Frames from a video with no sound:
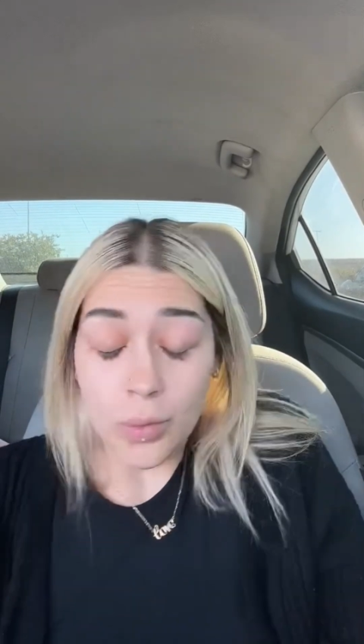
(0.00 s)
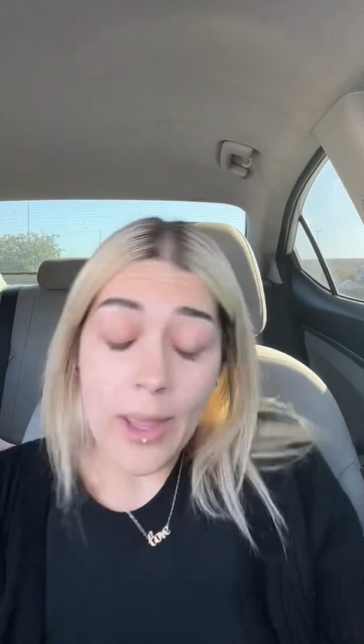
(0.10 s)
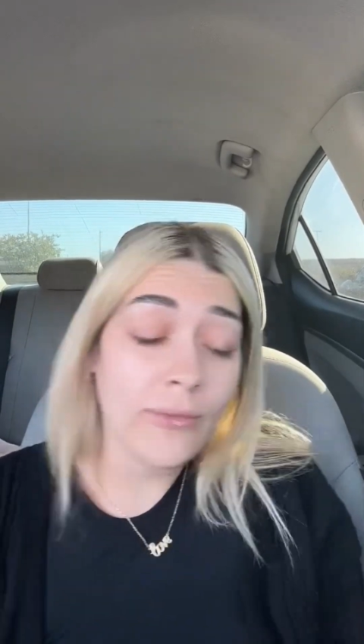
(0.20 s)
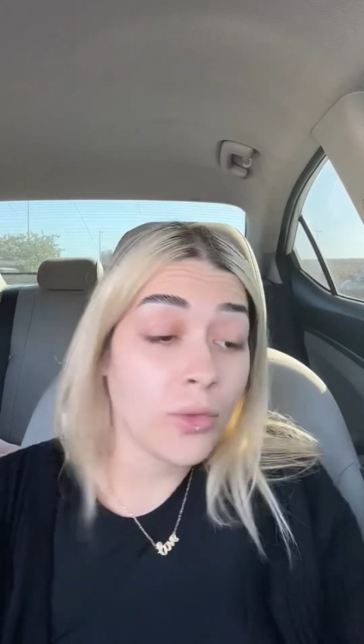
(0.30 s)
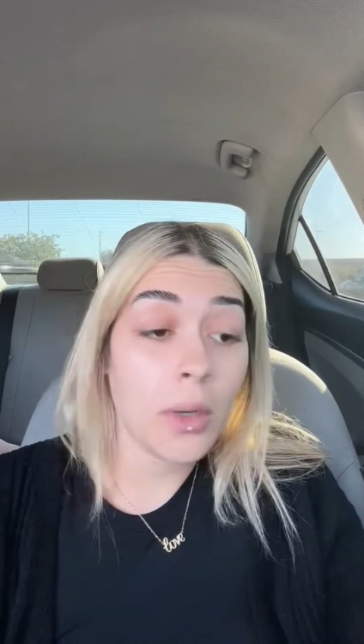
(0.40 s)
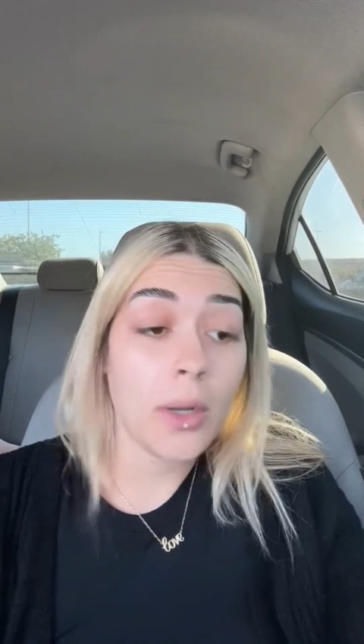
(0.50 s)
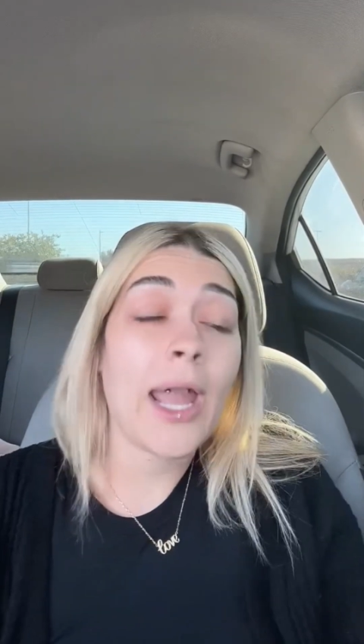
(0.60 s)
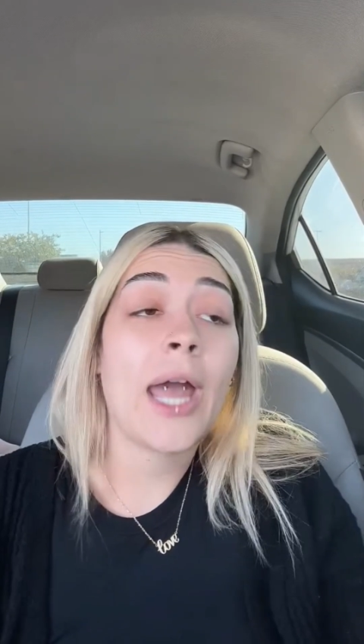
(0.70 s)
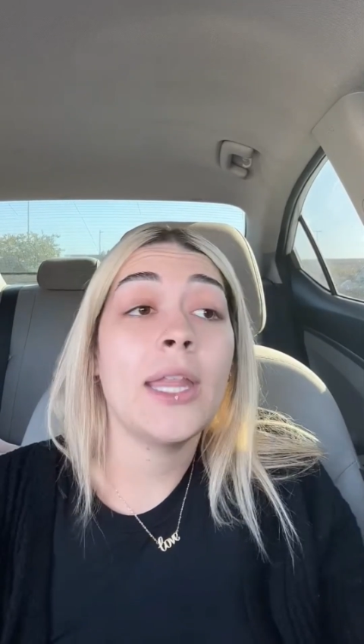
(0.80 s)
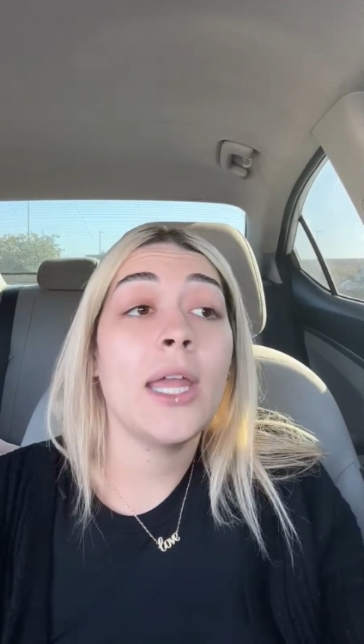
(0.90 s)
after work,
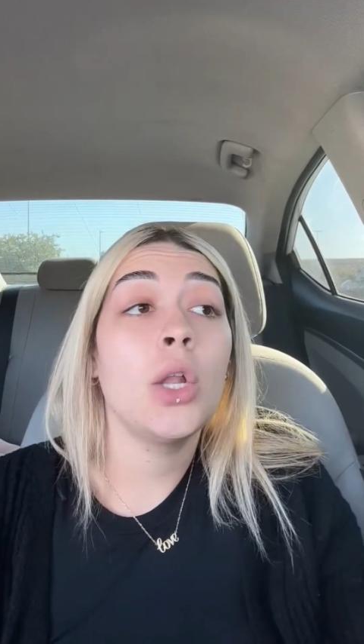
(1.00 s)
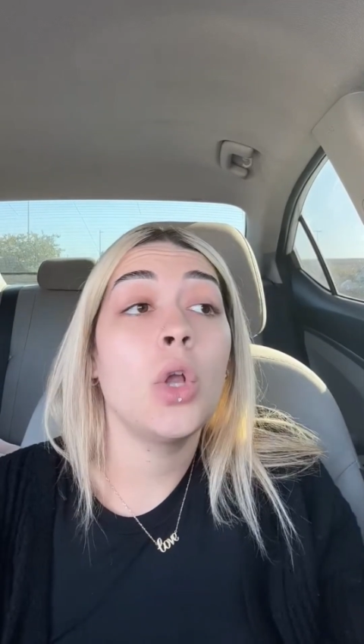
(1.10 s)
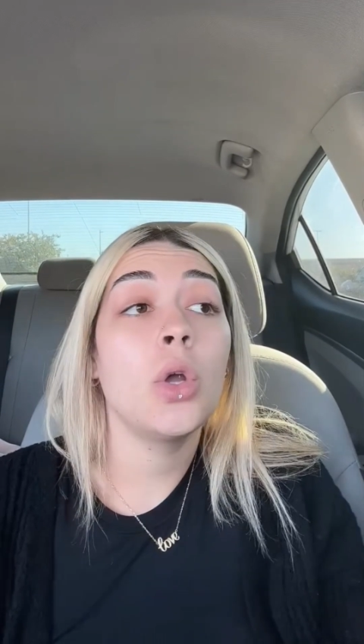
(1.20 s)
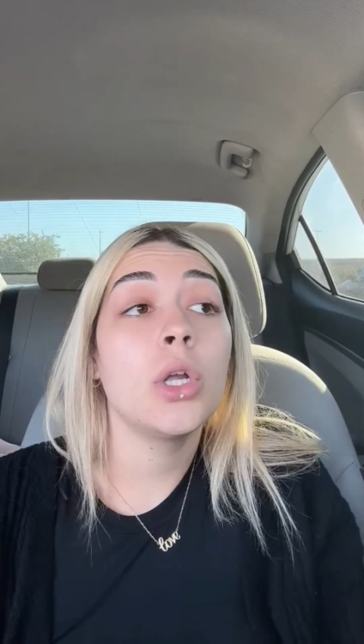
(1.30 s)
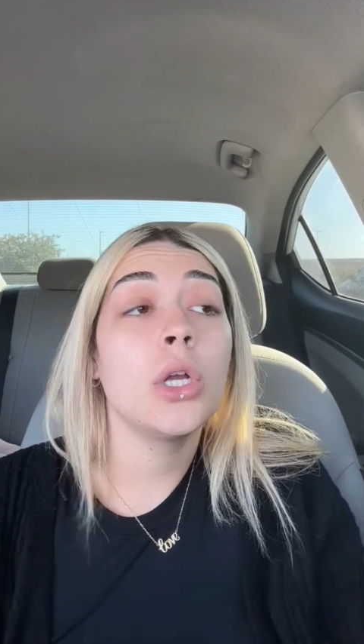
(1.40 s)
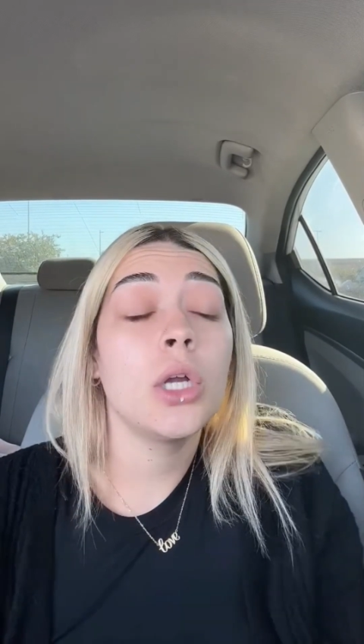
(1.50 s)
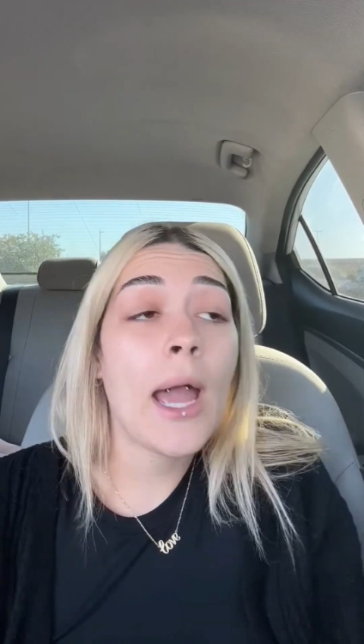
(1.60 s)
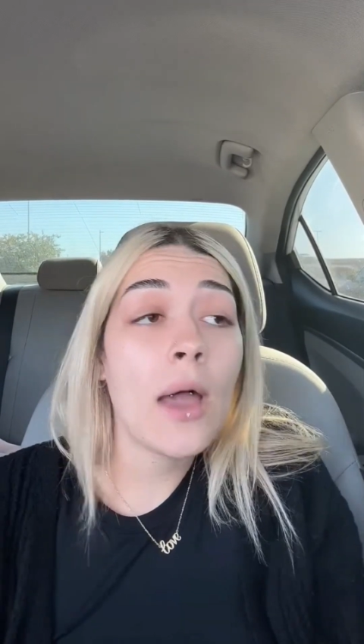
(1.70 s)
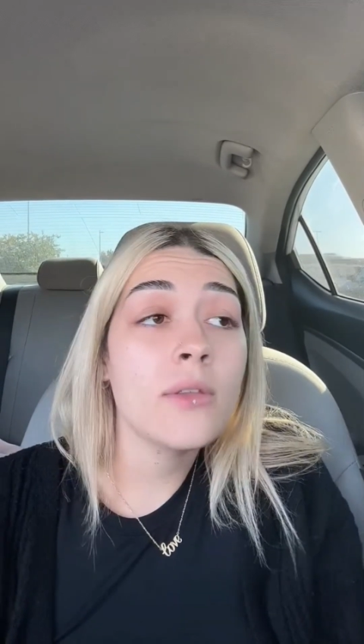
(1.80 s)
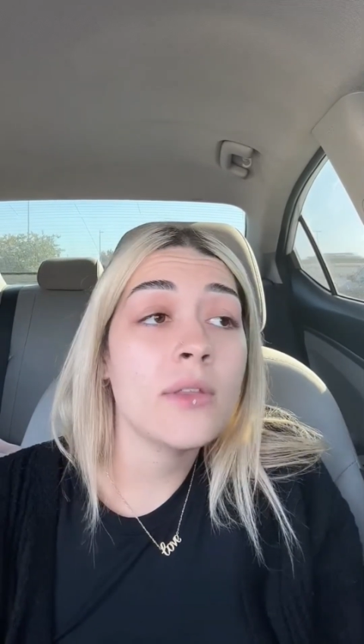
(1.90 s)
and then go to her
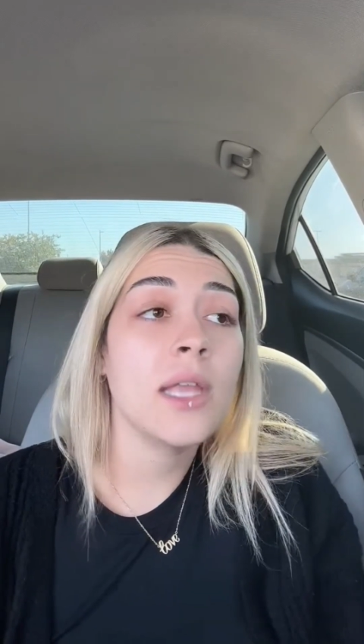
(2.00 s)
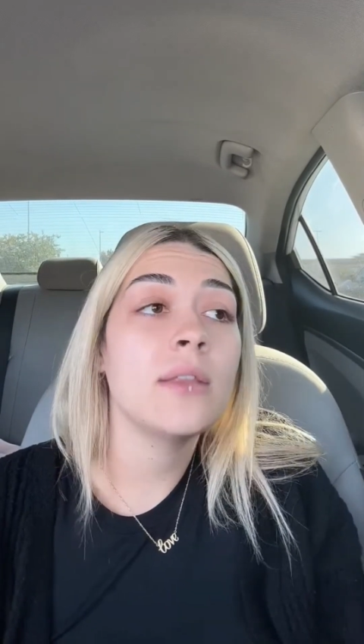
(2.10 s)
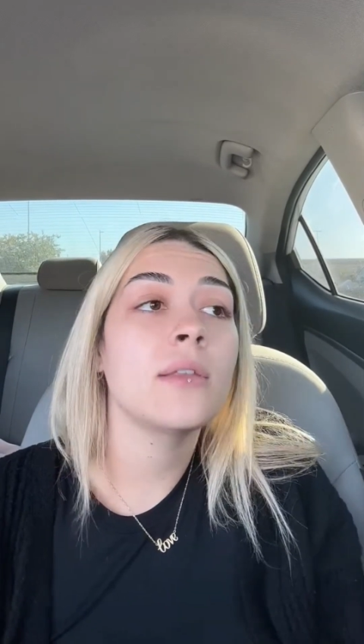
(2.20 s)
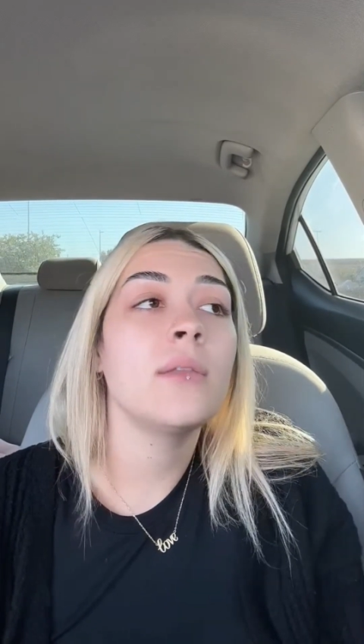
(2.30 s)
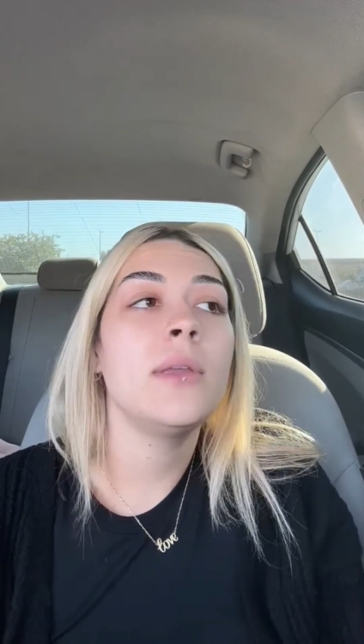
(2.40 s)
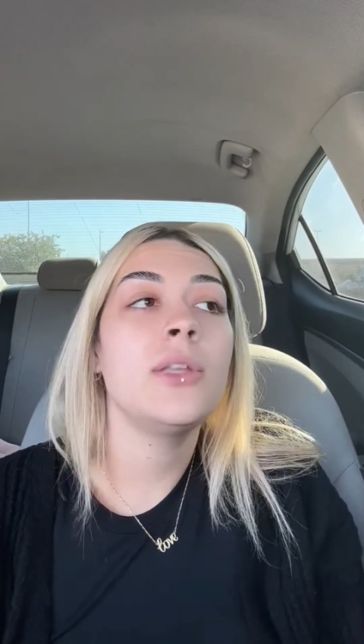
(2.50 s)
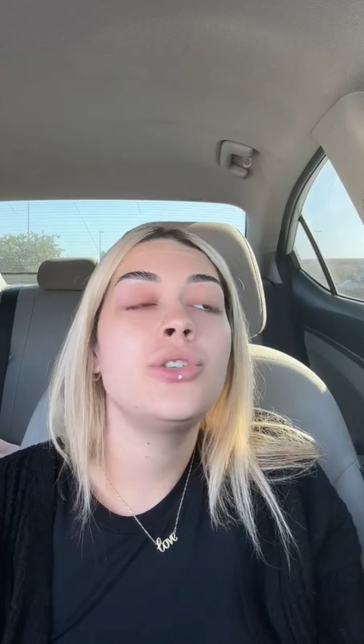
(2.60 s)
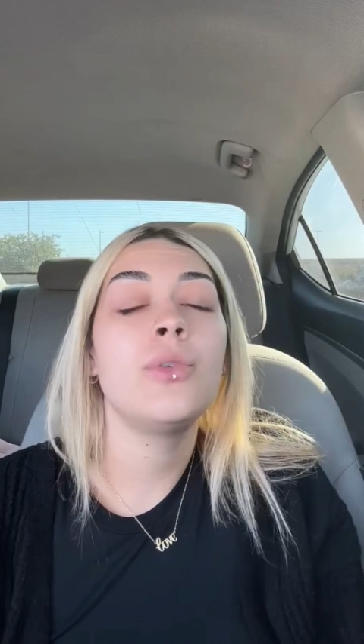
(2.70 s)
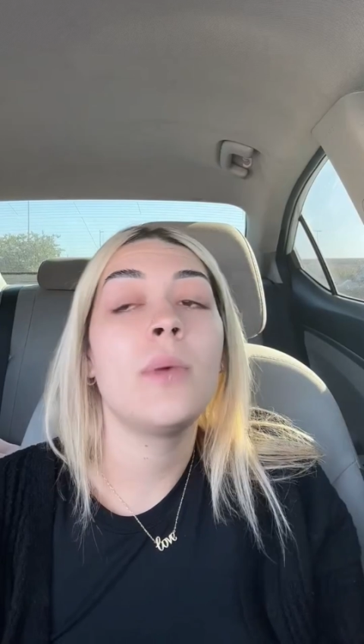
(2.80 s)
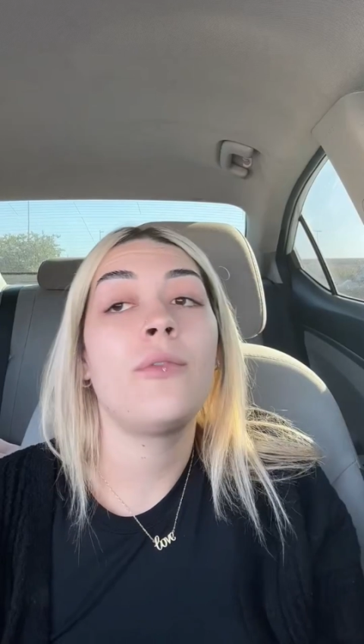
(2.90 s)
house, it's going to be
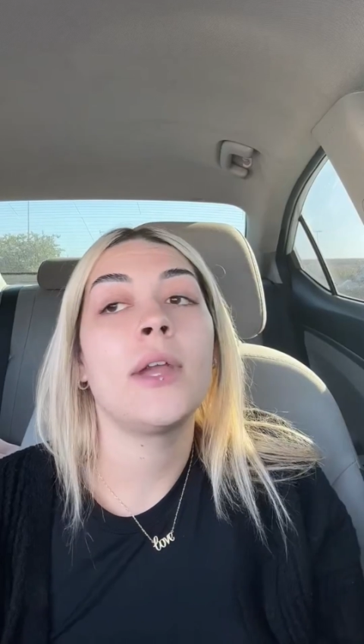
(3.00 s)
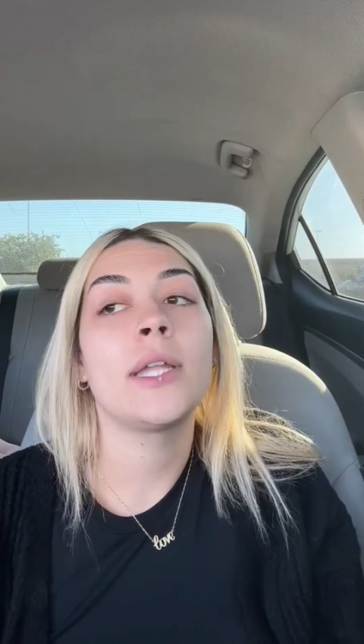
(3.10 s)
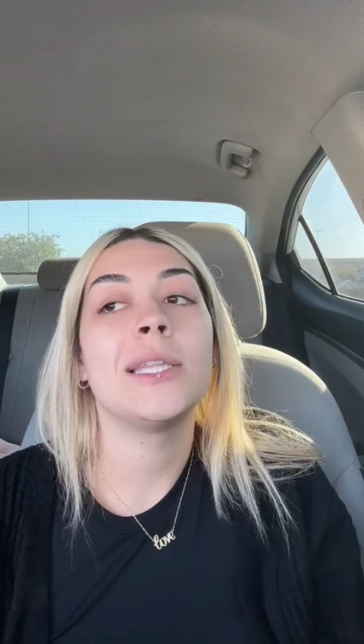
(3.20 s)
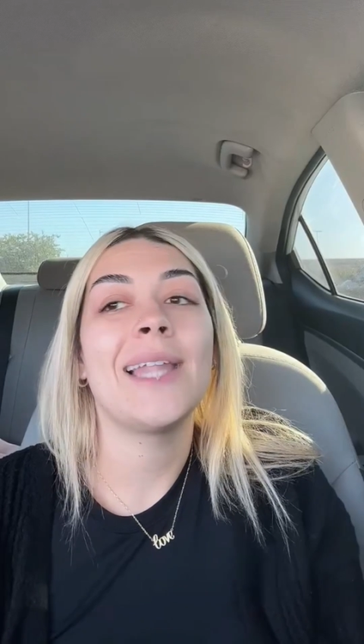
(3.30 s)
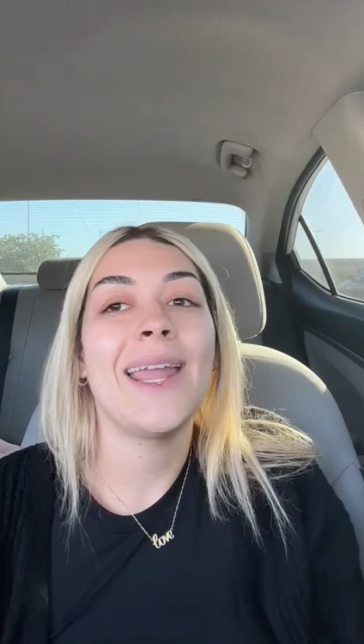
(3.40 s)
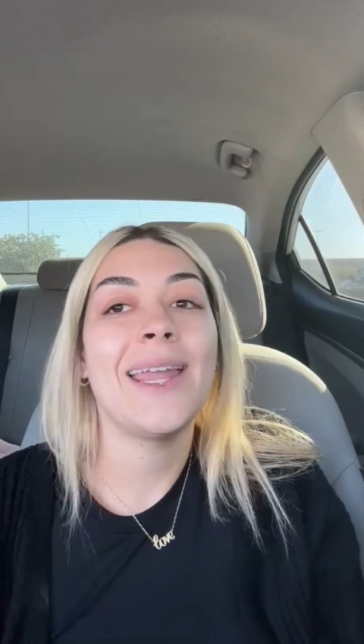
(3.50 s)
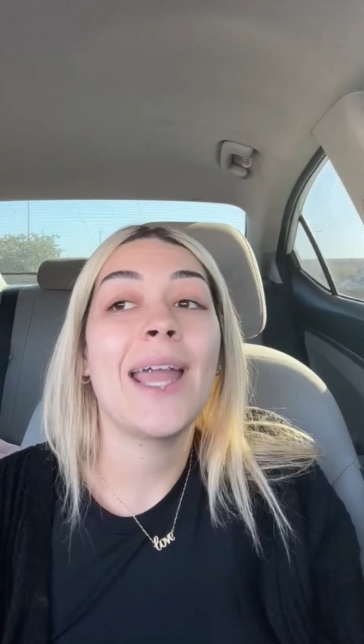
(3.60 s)
too motherfucking late.